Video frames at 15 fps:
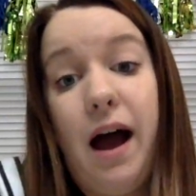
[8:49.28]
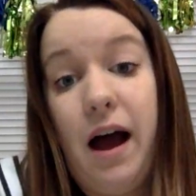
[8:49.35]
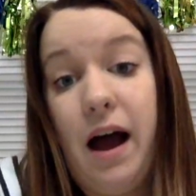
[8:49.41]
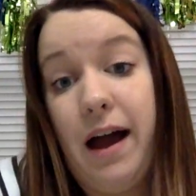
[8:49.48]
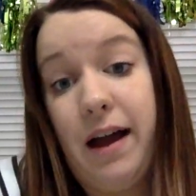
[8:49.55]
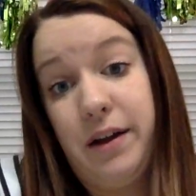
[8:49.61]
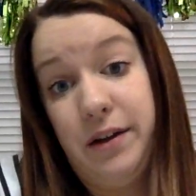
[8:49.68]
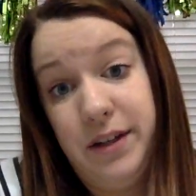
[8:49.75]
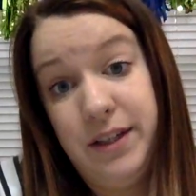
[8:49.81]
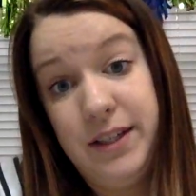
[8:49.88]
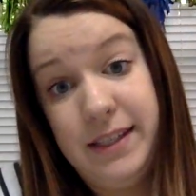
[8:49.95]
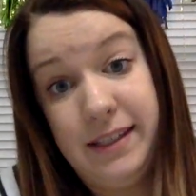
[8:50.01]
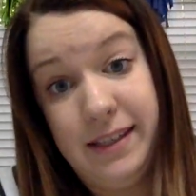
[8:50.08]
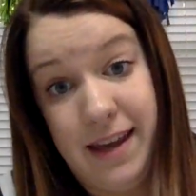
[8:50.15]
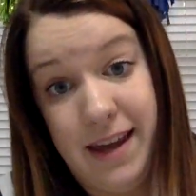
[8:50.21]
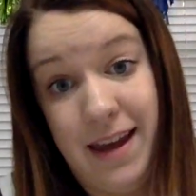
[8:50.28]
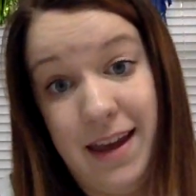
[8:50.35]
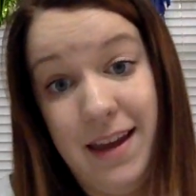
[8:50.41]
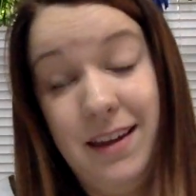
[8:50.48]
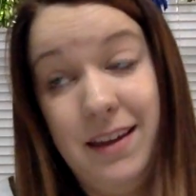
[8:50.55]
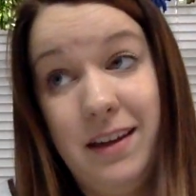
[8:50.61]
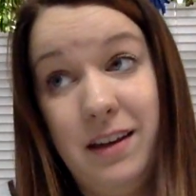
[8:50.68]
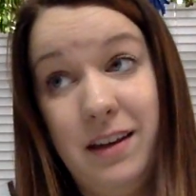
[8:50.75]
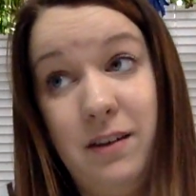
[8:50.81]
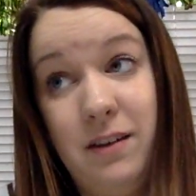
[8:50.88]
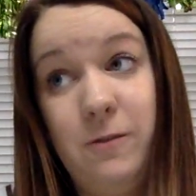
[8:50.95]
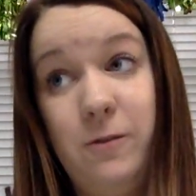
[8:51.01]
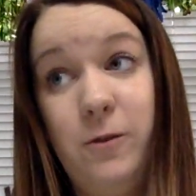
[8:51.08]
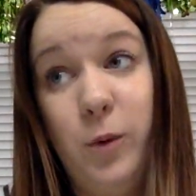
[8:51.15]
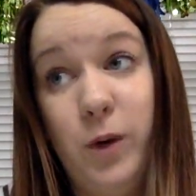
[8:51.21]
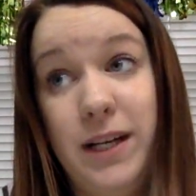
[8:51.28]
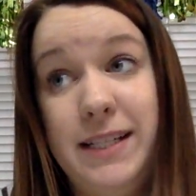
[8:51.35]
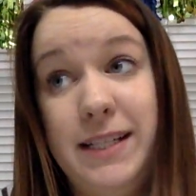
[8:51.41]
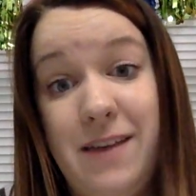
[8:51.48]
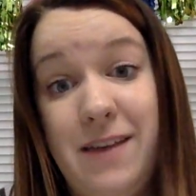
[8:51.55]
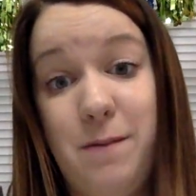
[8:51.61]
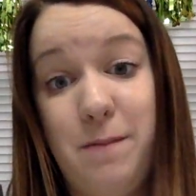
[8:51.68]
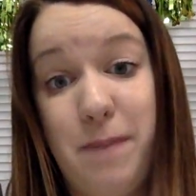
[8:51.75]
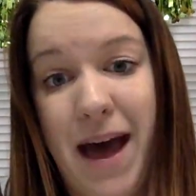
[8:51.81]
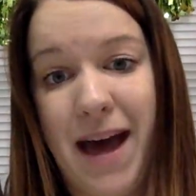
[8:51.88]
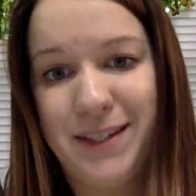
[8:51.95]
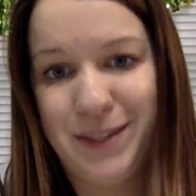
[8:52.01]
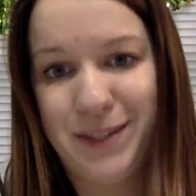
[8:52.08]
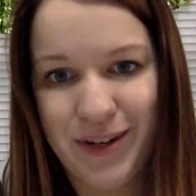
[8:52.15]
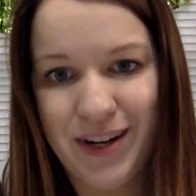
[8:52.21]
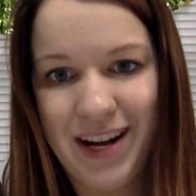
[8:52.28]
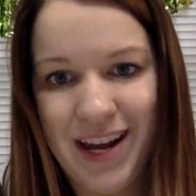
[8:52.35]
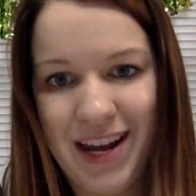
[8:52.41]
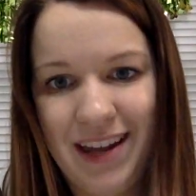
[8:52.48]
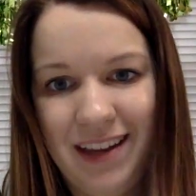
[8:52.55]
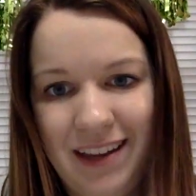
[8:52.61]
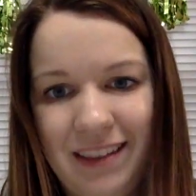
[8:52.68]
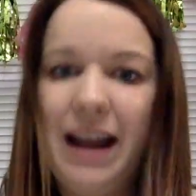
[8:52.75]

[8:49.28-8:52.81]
I could say 47 past 3,